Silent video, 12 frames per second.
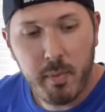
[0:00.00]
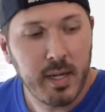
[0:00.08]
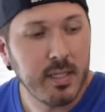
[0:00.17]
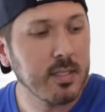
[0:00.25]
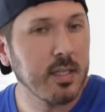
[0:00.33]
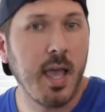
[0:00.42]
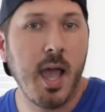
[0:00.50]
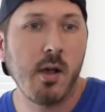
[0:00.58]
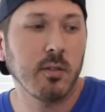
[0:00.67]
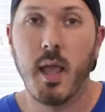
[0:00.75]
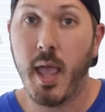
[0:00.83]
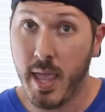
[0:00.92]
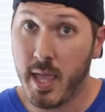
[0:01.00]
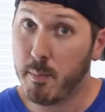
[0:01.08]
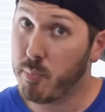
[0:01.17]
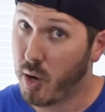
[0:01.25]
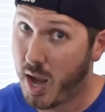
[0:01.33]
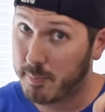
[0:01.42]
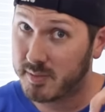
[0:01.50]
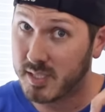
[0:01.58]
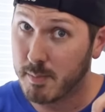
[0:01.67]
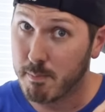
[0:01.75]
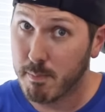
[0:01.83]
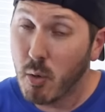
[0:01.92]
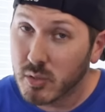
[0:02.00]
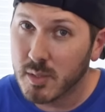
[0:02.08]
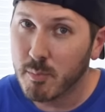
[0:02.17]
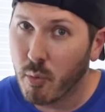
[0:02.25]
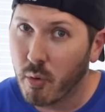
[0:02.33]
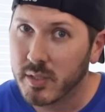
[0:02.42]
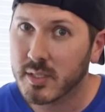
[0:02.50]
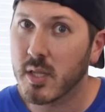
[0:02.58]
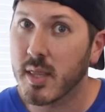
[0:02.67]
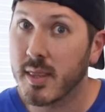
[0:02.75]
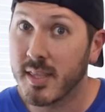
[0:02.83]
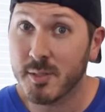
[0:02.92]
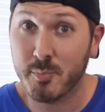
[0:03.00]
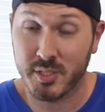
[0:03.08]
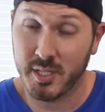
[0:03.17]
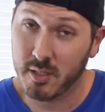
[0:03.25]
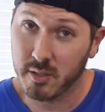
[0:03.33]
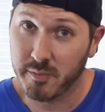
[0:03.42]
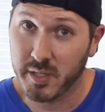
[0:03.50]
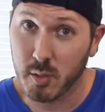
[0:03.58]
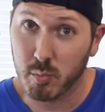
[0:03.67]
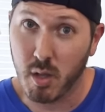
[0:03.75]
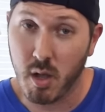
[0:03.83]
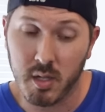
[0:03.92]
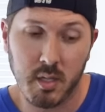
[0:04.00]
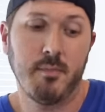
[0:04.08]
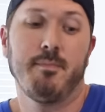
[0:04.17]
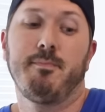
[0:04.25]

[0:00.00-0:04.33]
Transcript: Benny's in the house. And perhaps the most important to this particular video blog